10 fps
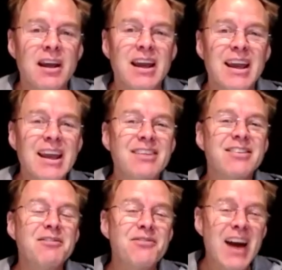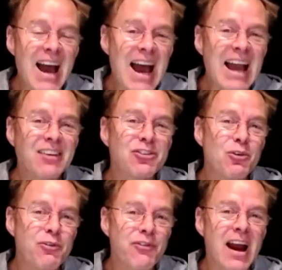It's in actual
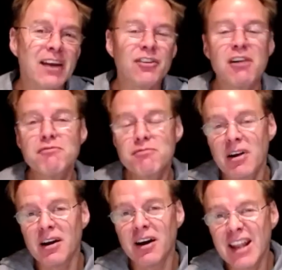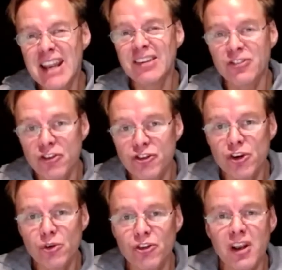fact an
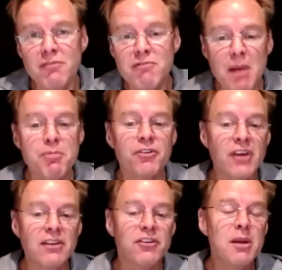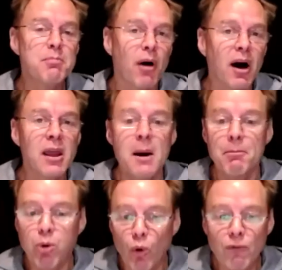institution represented by
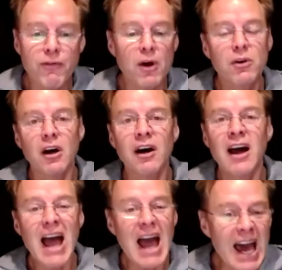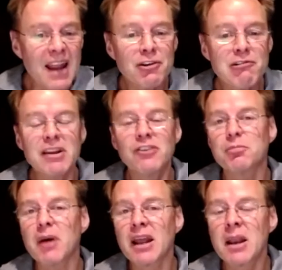Paul Volcker, Alan
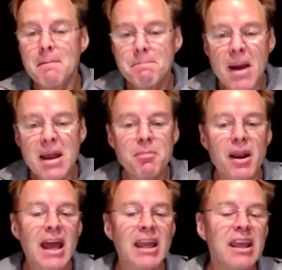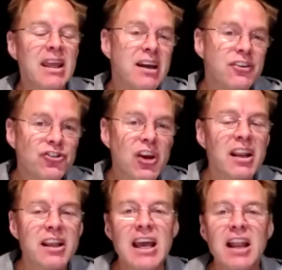Greenspan, Ben Bernanke, Janet
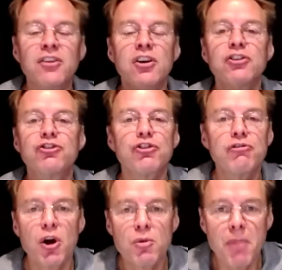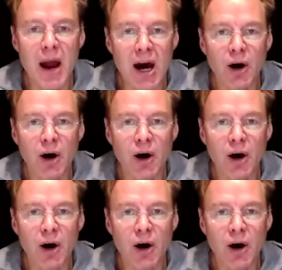Yellen, Jerome Powell.